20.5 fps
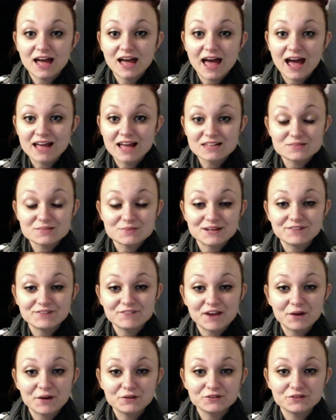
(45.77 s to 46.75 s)
asked me if
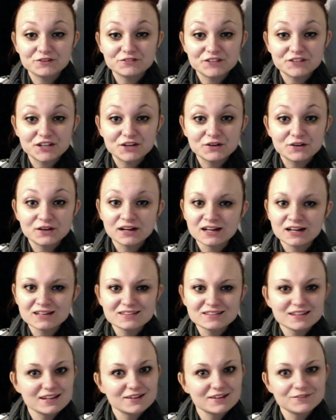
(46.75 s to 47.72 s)
I would review, and I
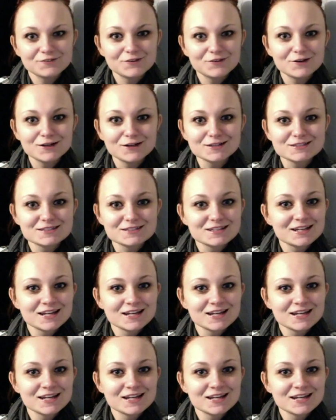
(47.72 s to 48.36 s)
said, of course,